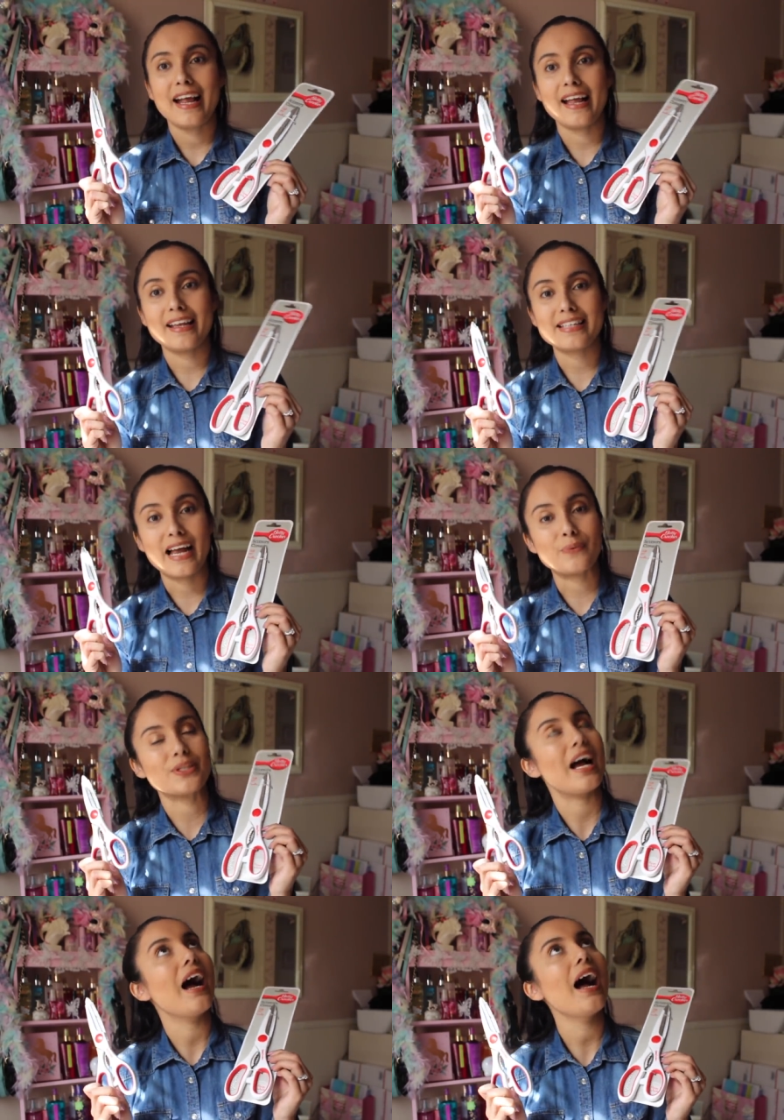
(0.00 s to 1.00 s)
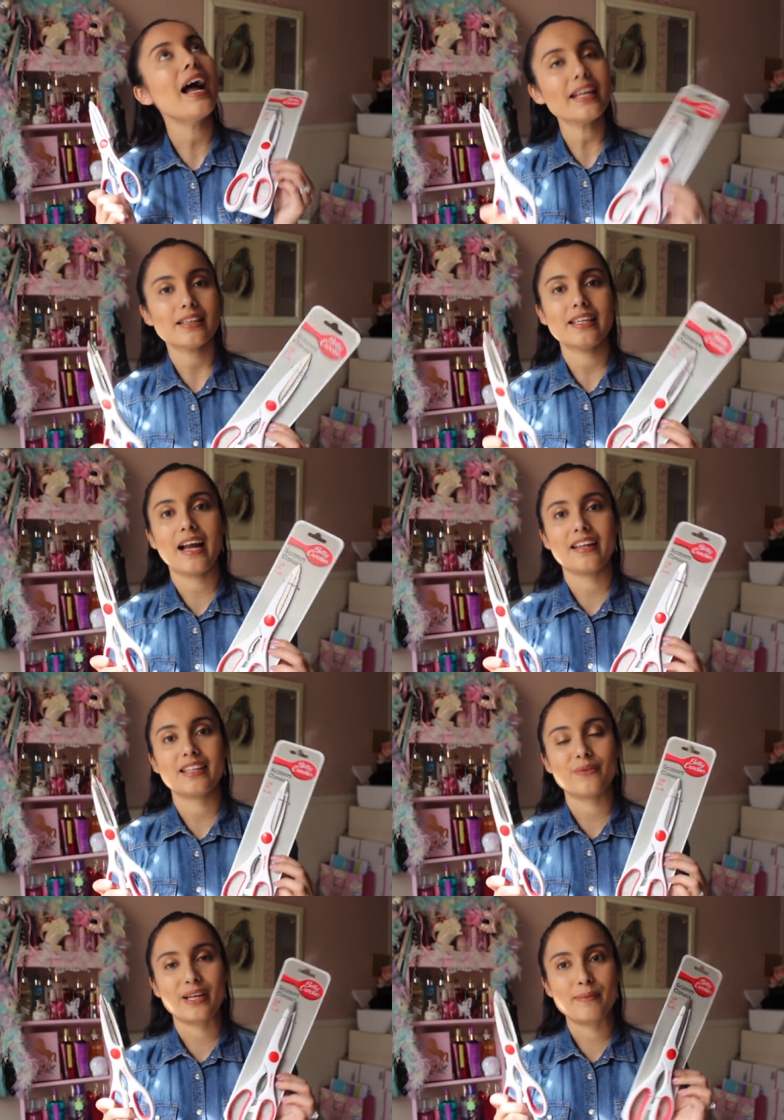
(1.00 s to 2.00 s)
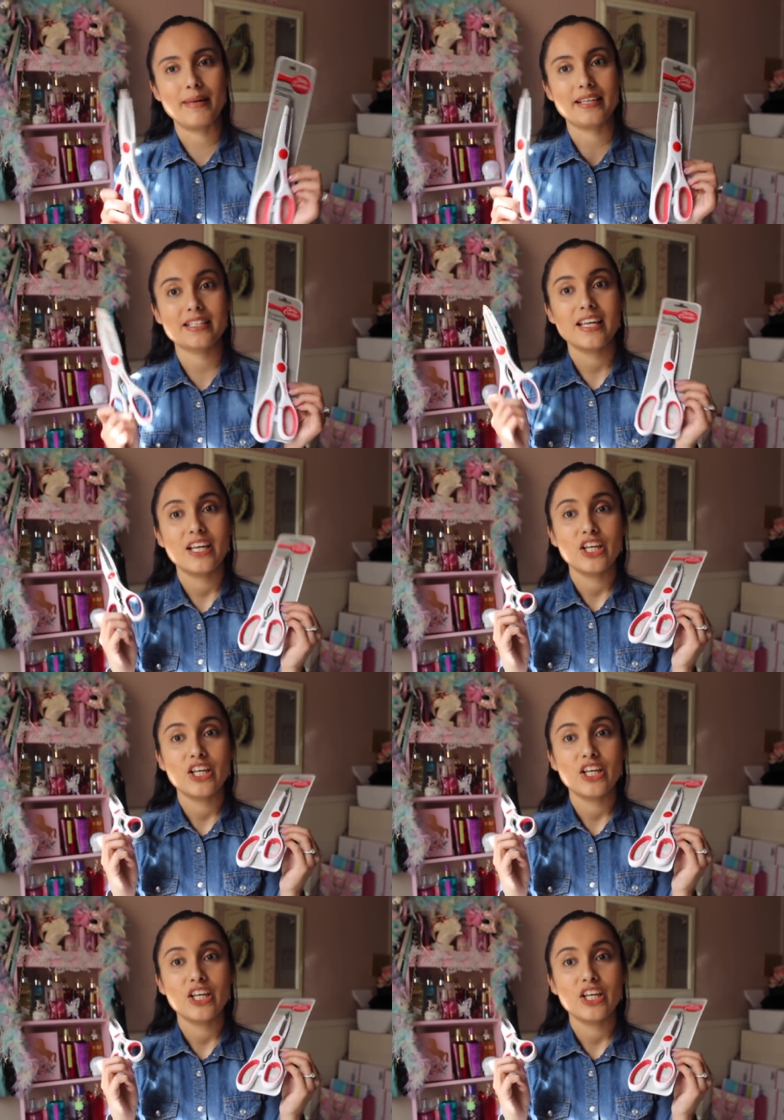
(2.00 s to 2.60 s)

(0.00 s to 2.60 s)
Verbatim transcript: and I would highly recommend